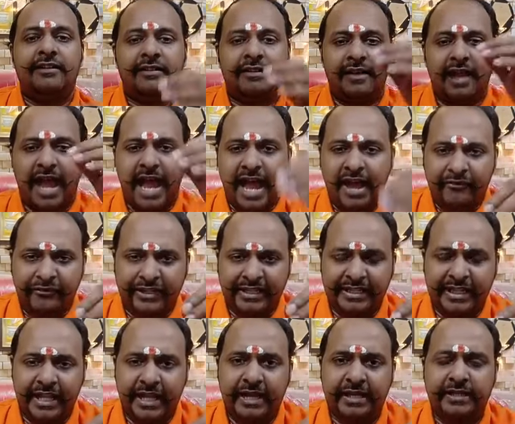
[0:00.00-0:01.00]
After
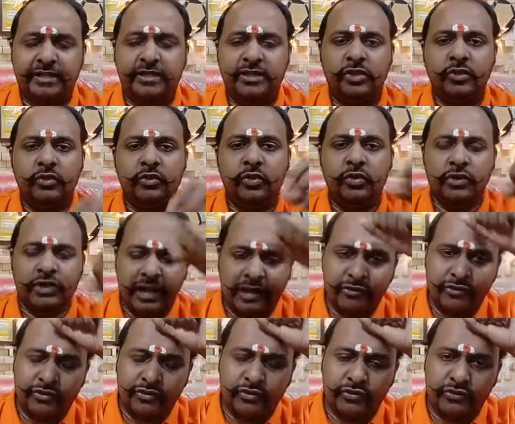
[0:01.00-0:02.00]
that, you don't
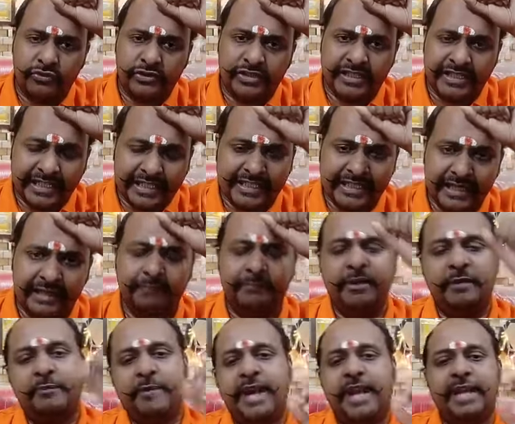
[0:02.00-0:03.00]
have to sit and
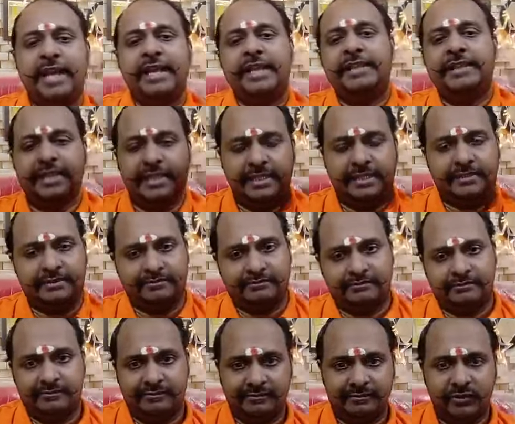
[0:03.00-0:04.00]
prepare anything.
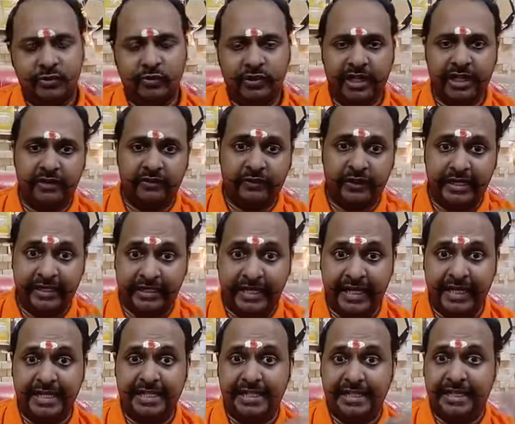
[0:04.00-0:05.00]
You can
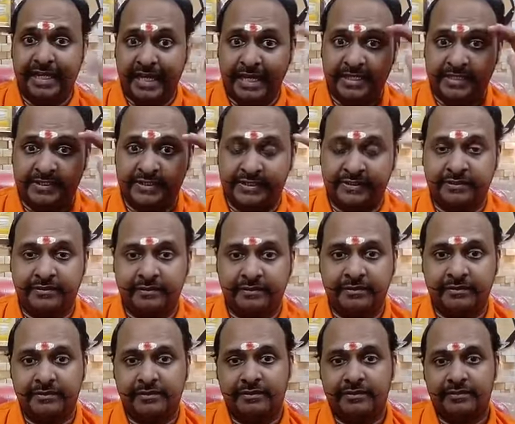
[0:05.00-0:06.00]
retain the case.
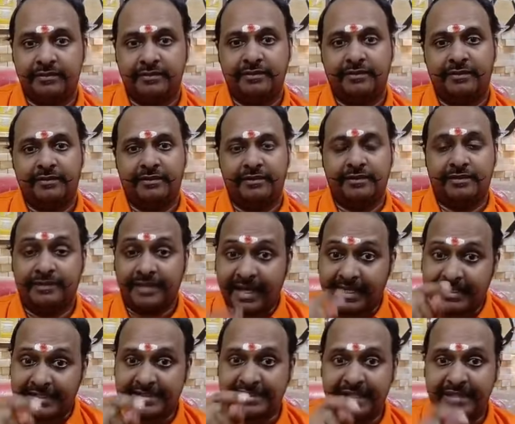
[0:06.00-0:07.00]
That
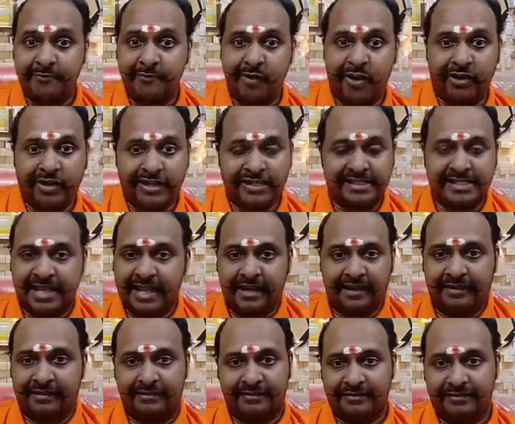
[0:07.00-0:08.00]
is the importance
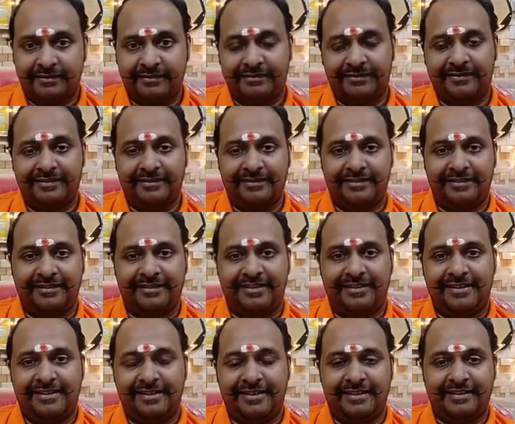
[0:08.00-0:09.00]
there.
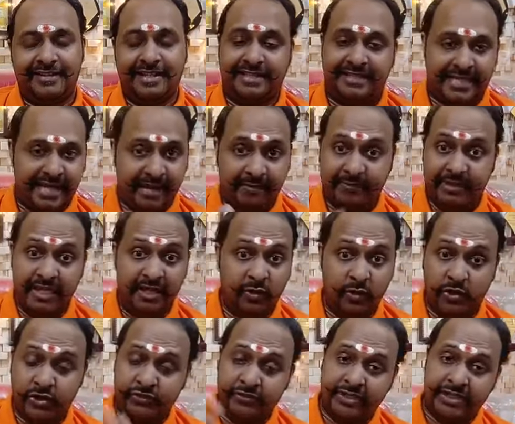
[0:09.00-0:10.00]
The same thing
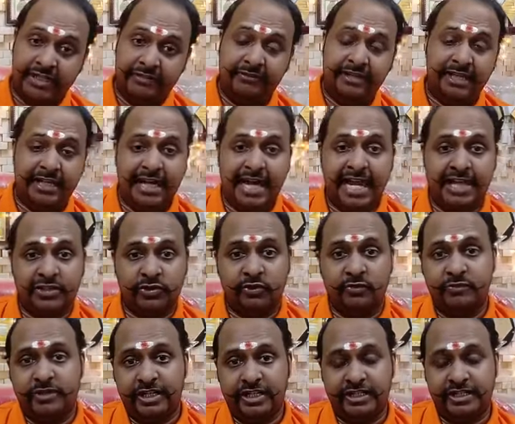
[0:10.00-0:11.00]
goes with even
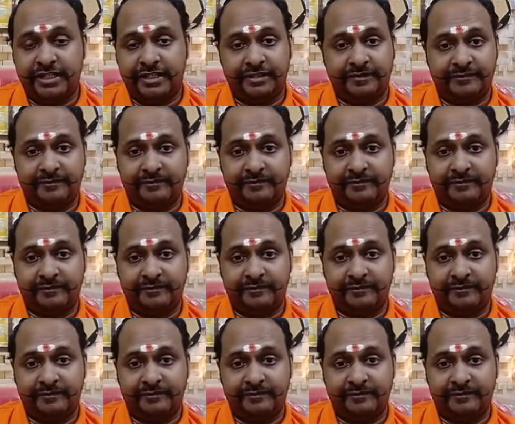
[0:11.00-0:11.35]
classroom teaching.